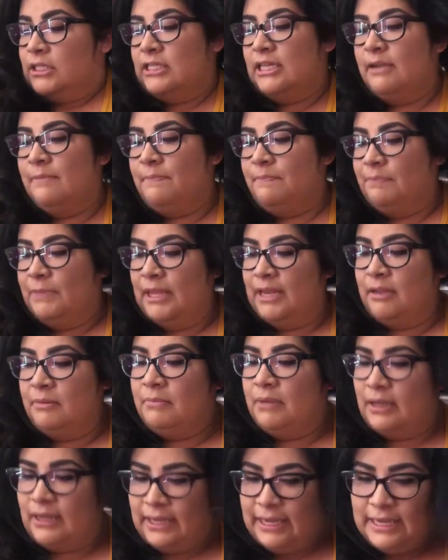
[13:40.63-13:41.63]
to
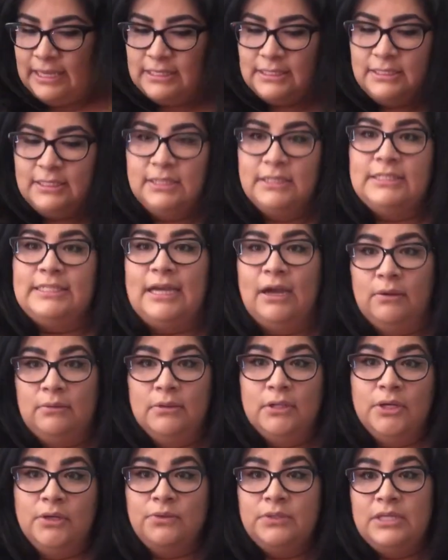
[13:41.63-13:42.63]
minimize the
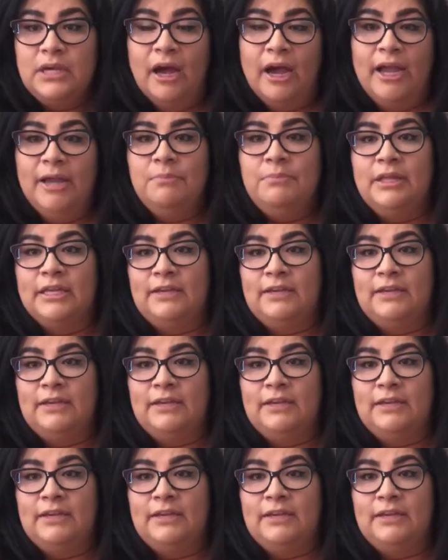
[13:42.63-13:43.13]
download time.